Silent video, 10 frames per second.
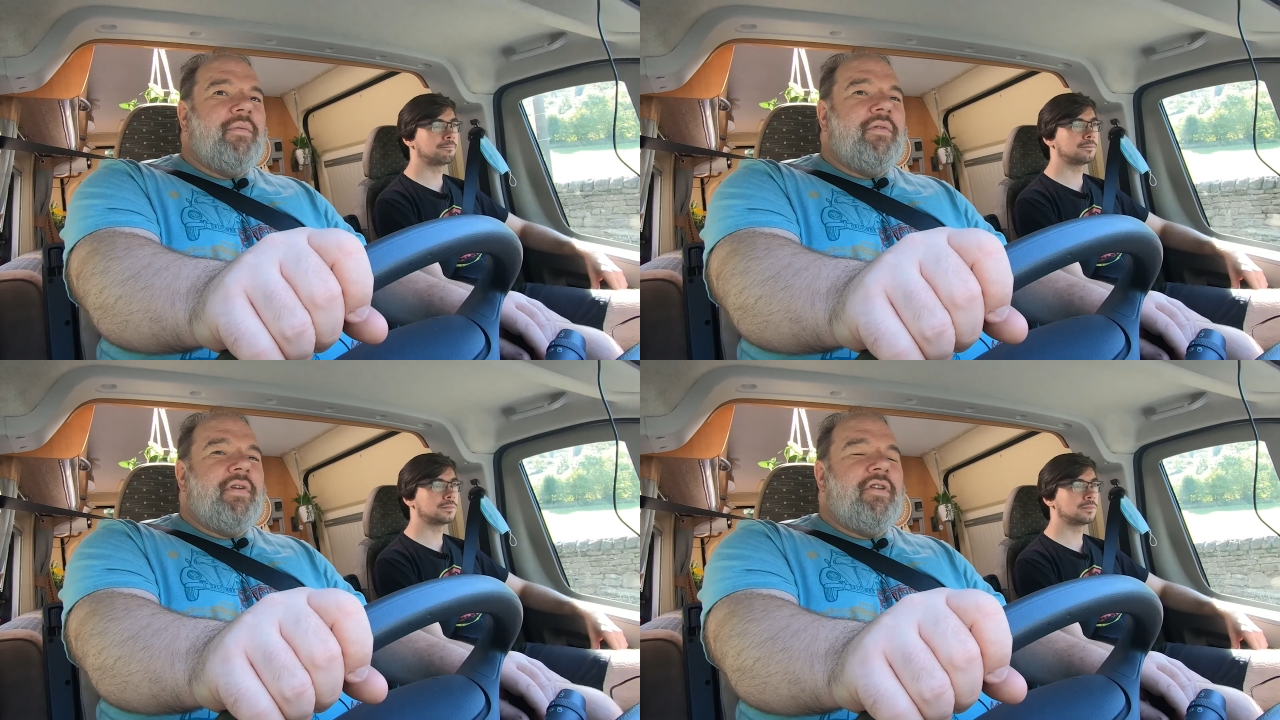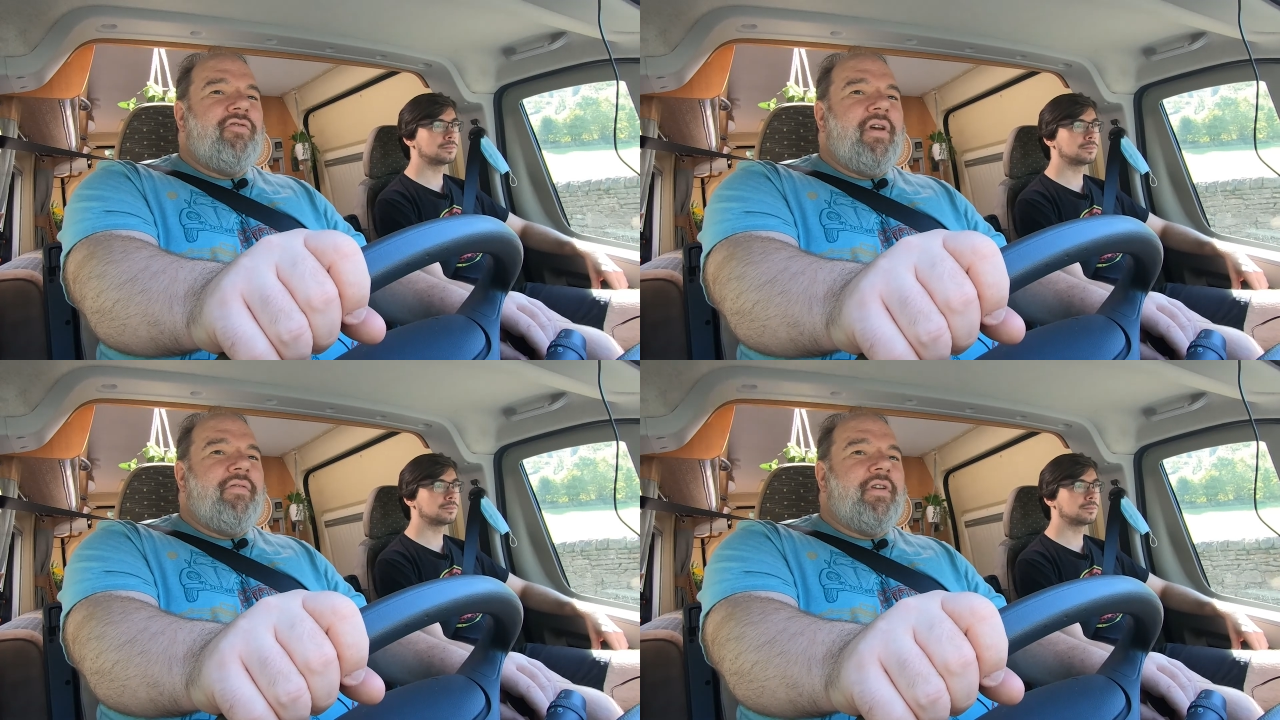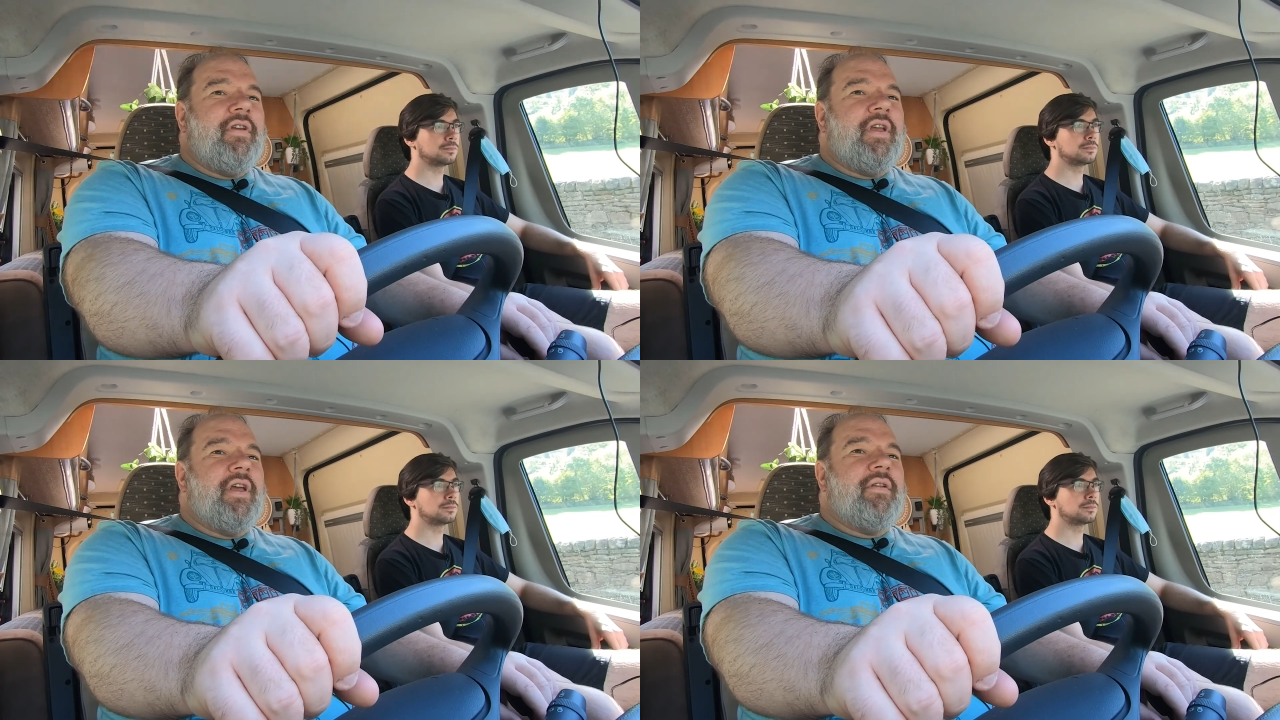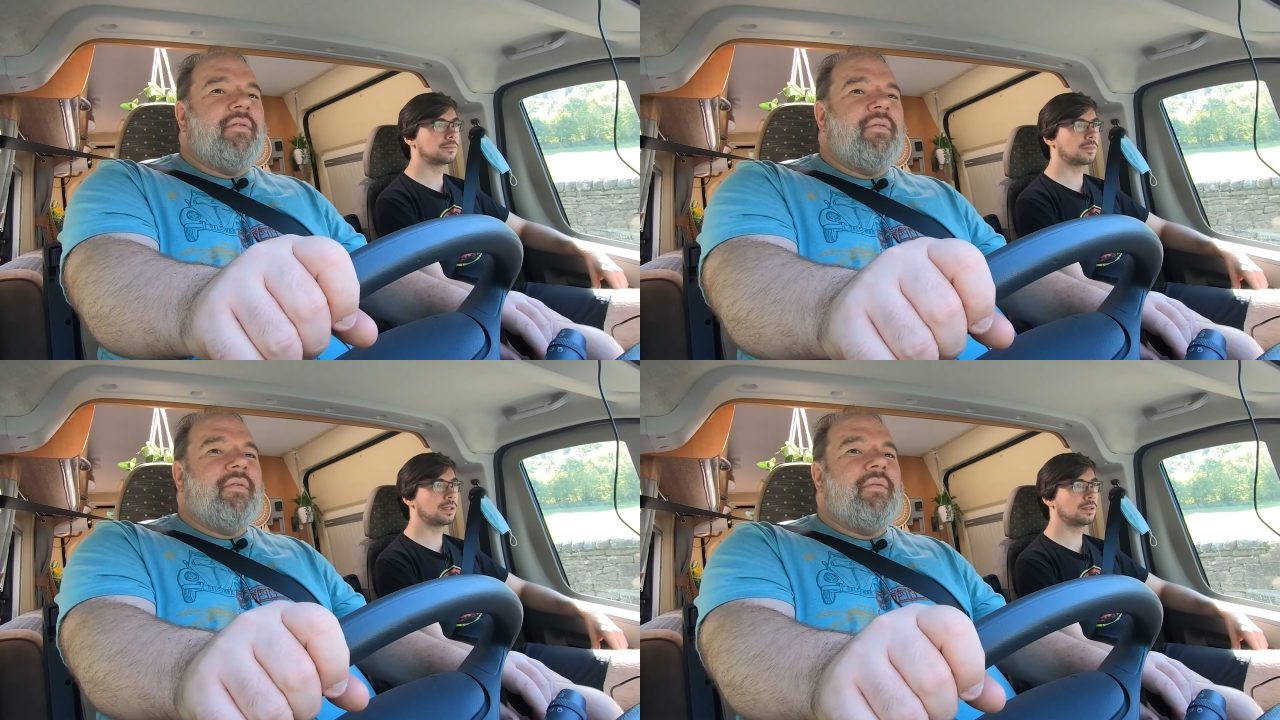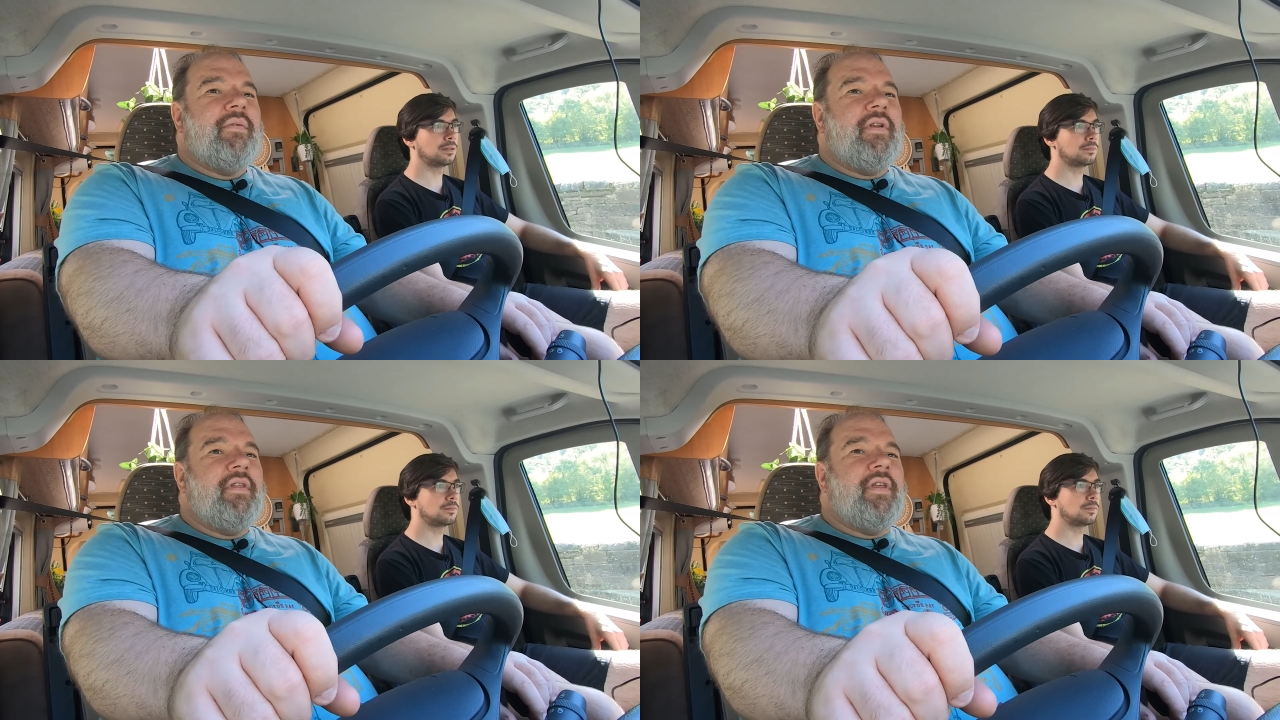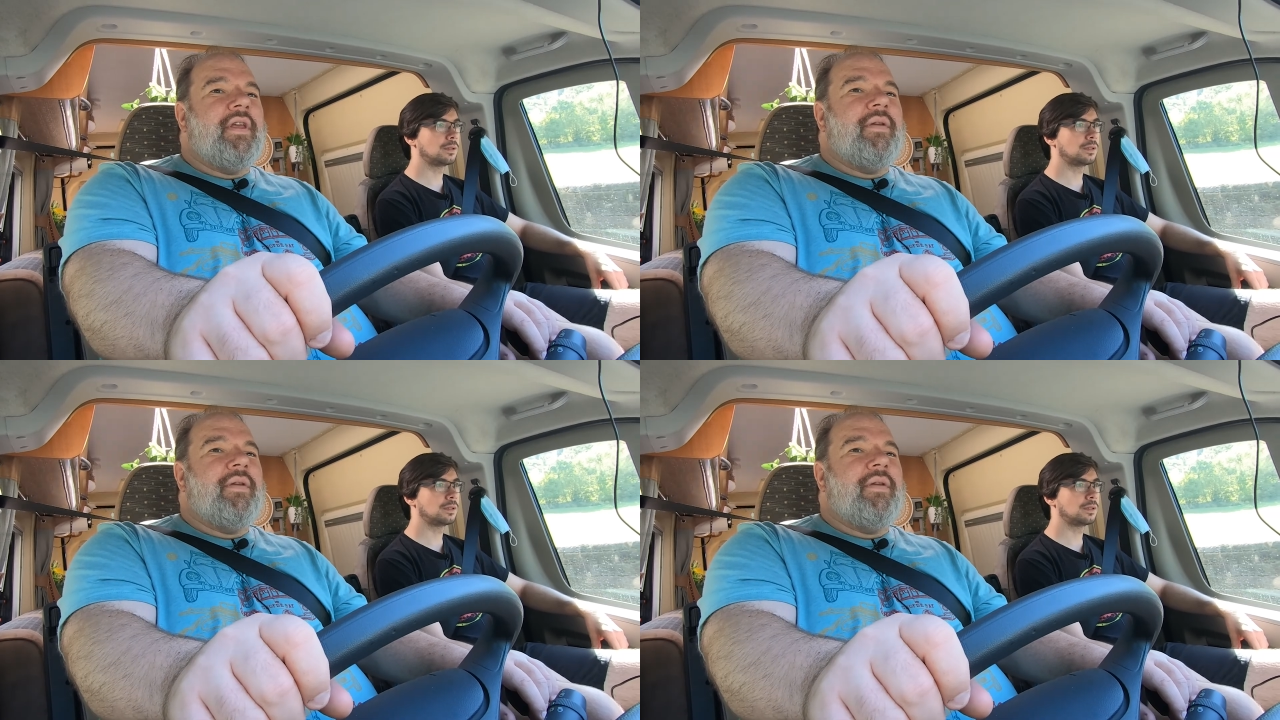Speaker 1: if it traffic again. Yeah. What a thing